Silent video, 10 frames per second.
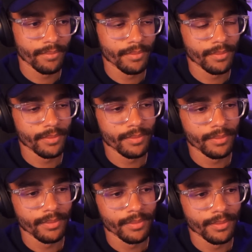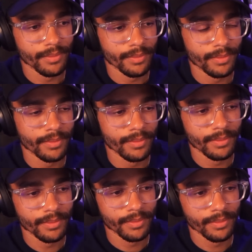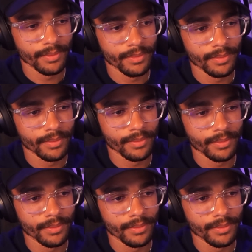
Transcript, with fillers: under the screen name Justice for Y'all.